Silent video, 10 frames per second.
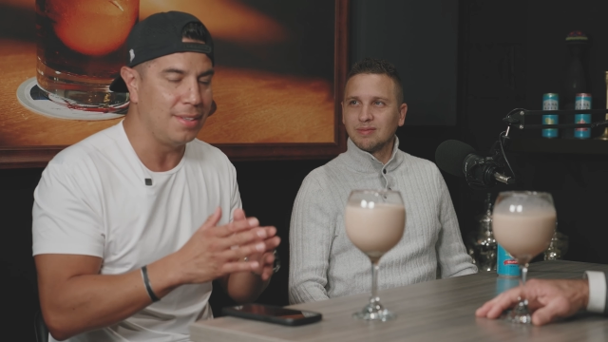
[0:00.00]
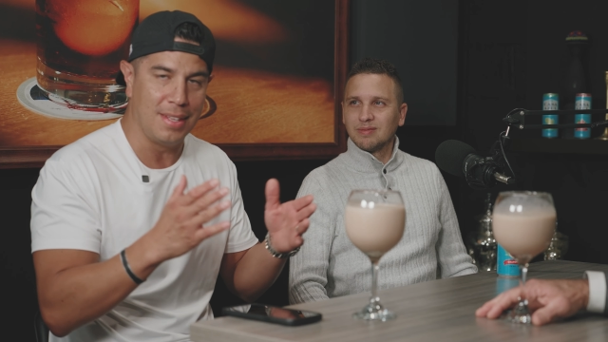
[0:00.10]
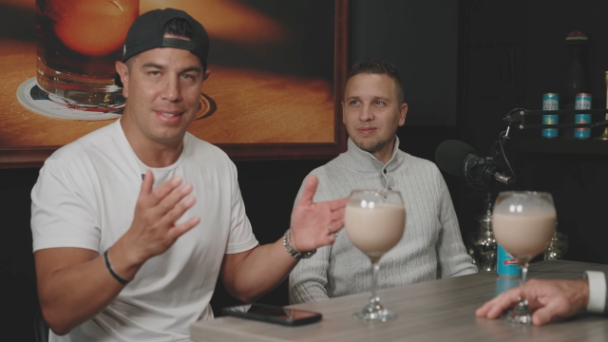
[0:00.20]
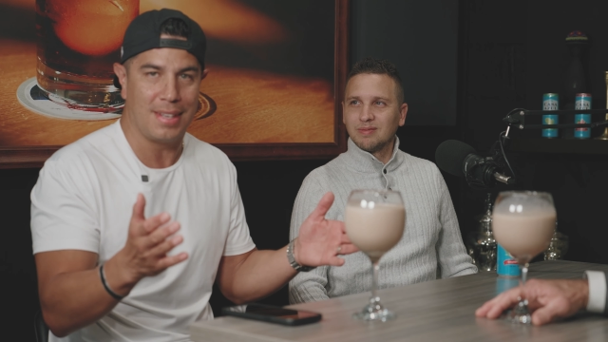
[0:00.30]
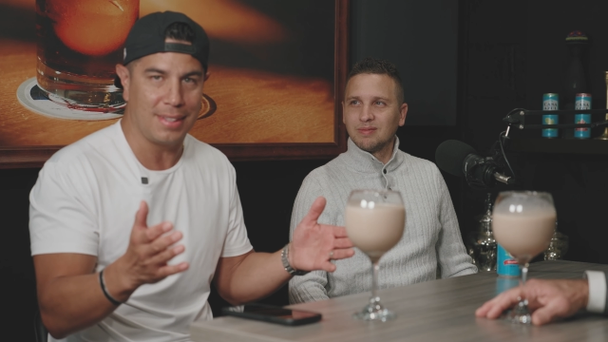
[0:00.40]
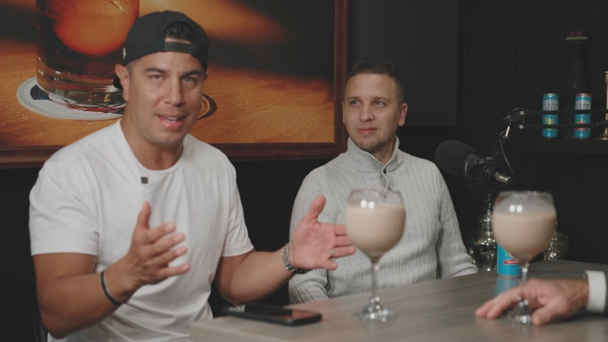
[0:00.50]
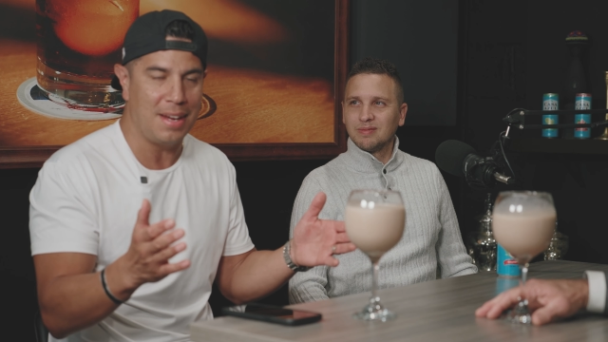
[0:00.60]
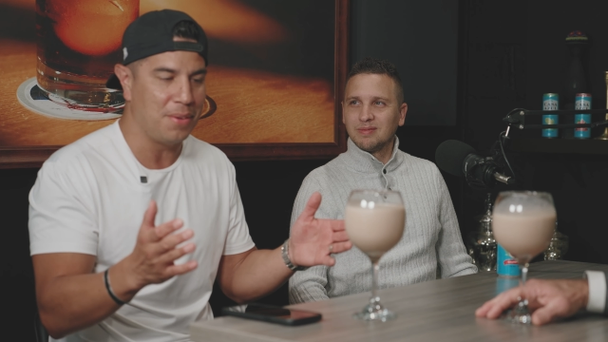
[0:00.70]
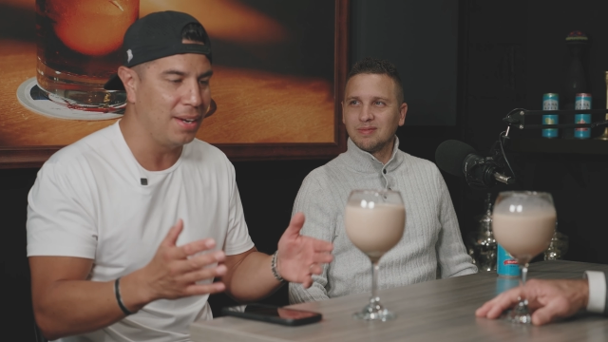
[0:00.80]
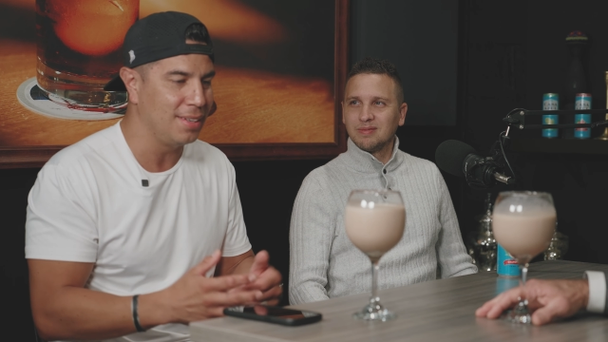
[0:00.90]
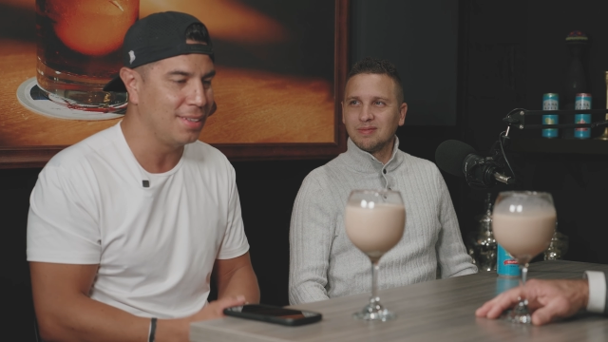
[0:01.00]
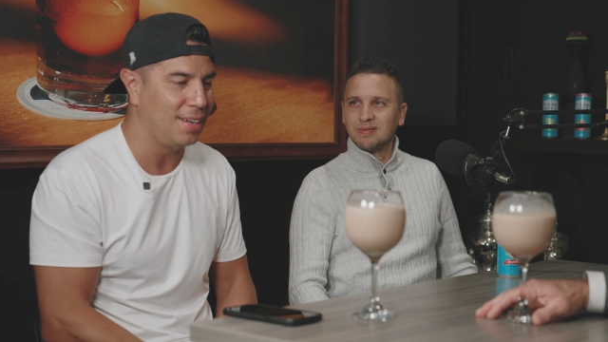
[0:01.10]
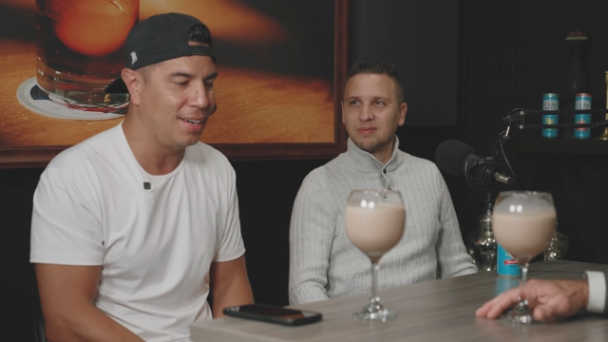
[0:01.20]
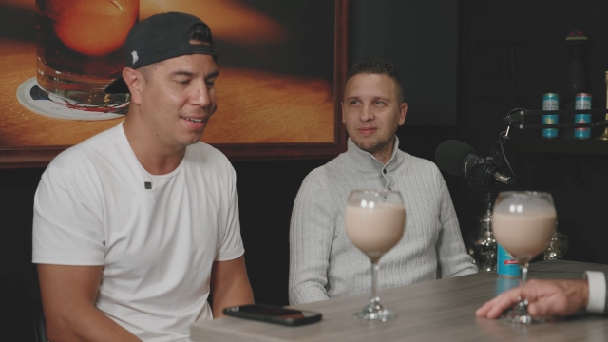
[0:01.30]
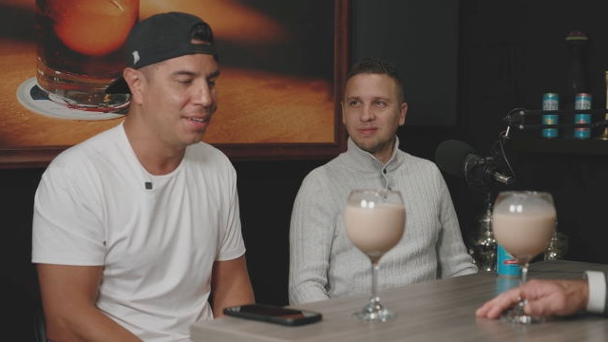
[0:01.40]
Speaker 1: and things like that, right?
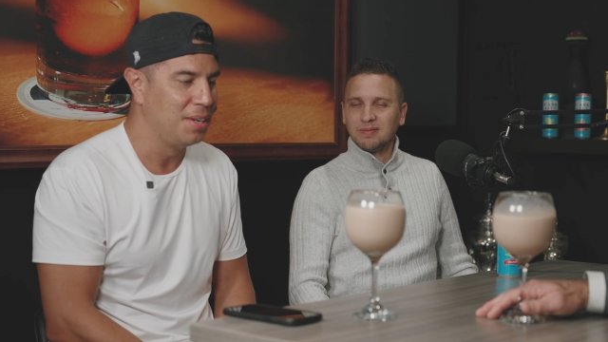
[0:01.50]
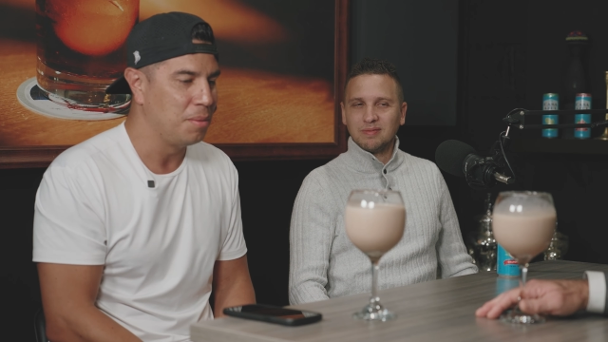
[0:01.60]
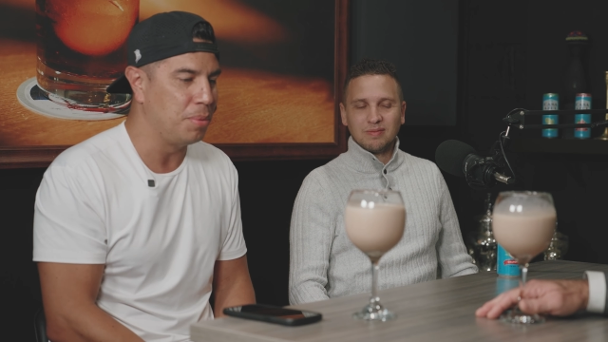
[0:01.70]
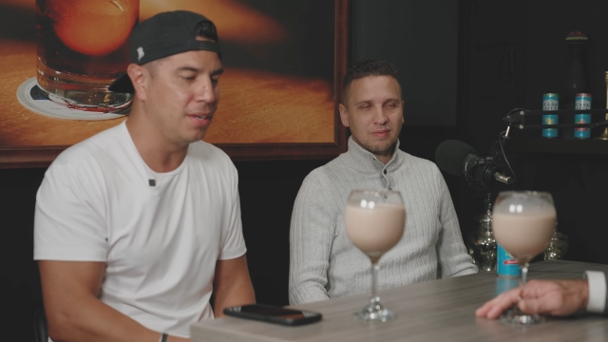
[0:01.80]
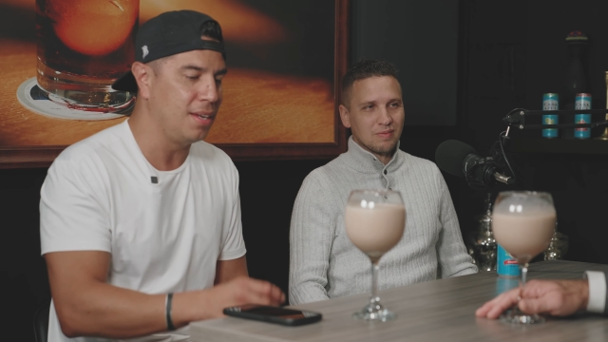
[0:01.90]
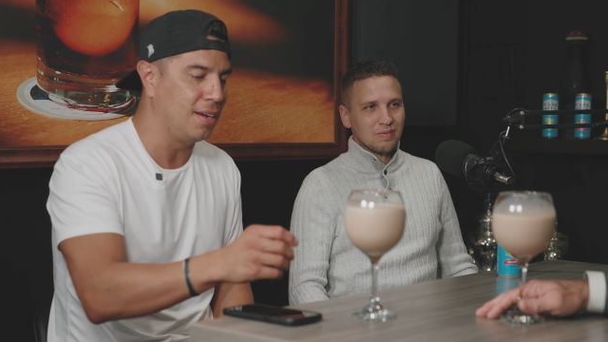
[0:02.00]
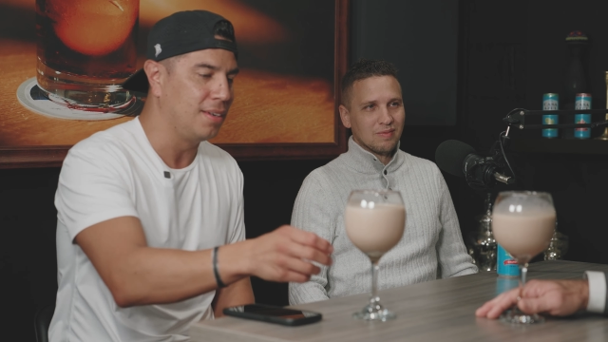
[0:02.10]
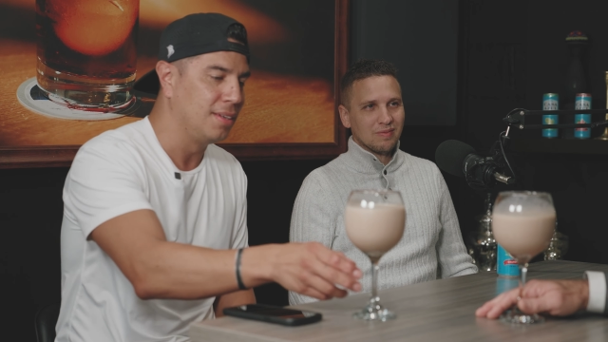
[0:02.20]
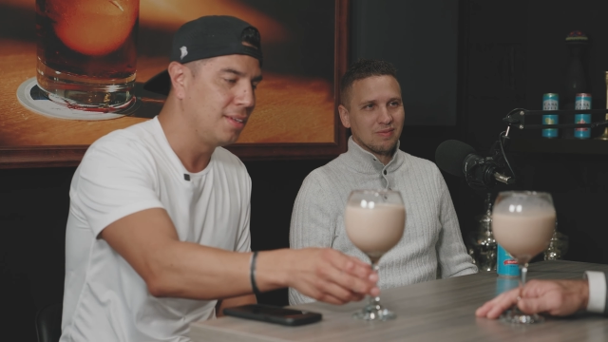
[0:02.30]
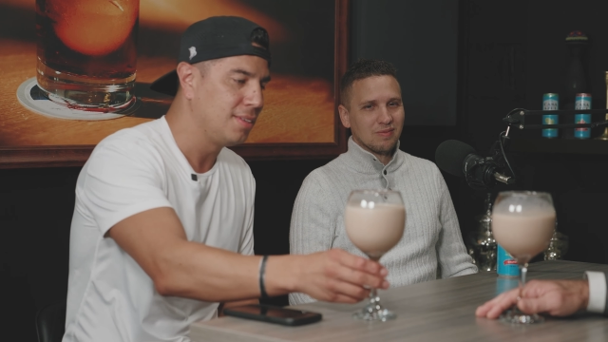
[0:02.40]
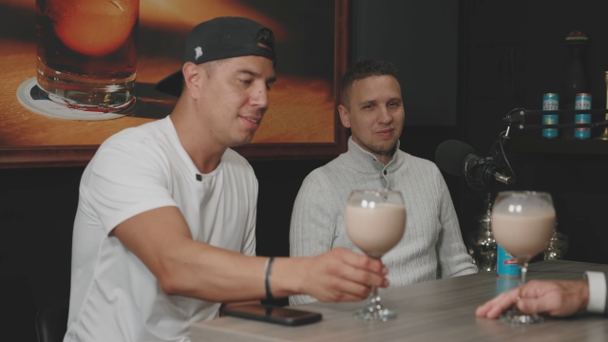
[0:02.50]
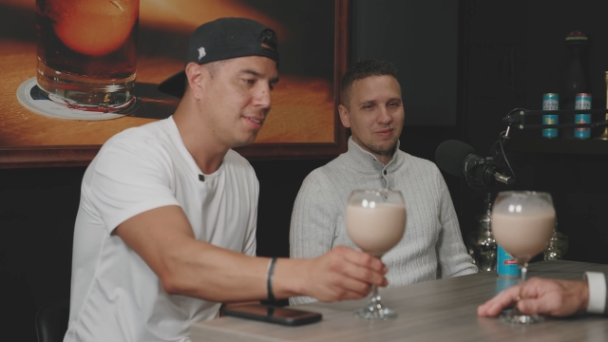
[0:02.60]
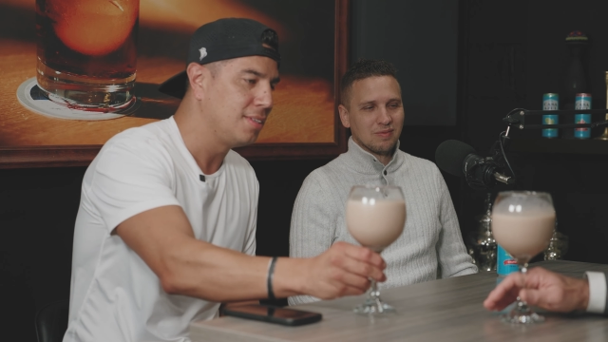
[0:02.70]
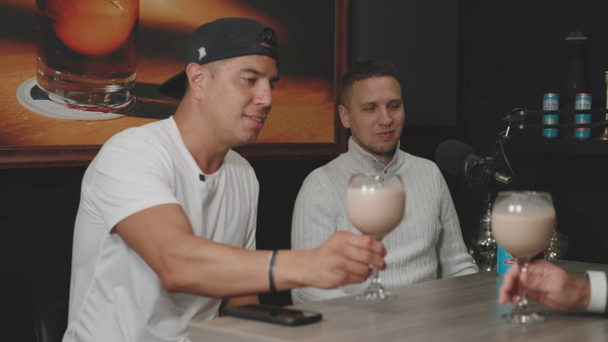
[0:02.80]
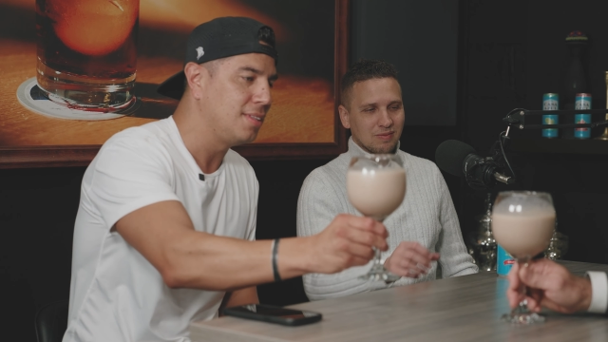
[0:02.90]
Uh, but here,
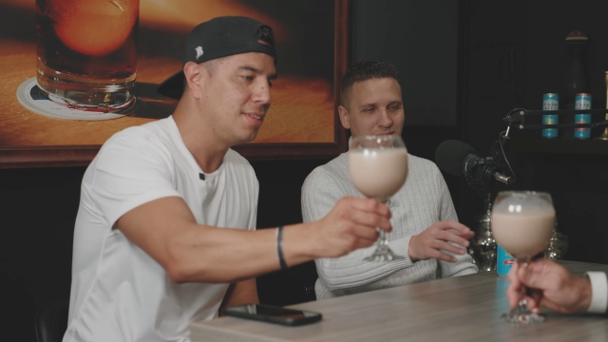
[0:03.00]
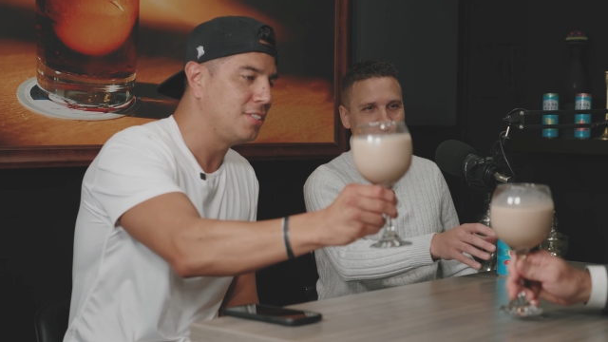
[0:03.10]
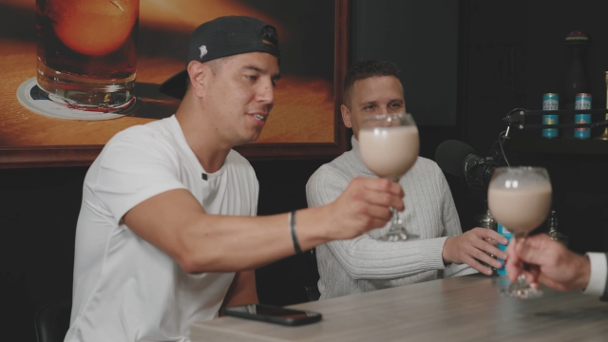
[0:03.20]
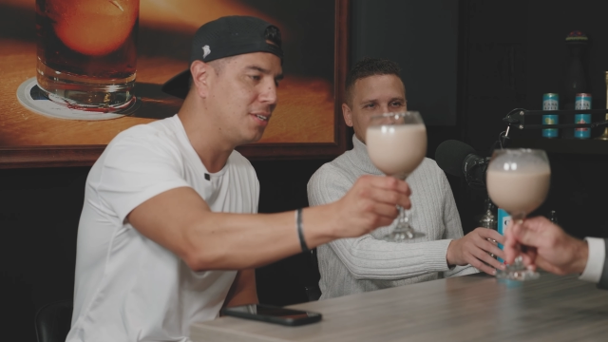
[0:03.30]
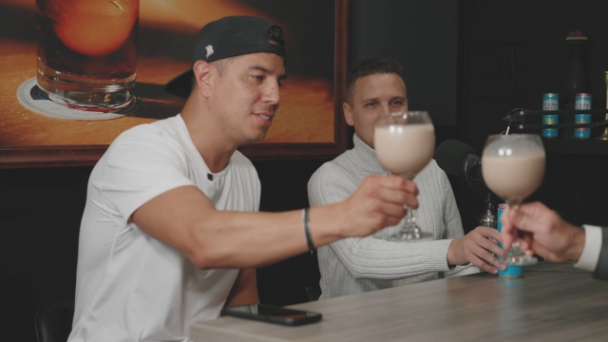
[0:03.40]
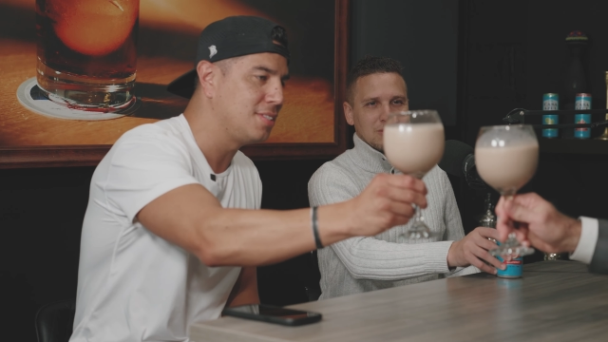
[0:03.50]
cheers.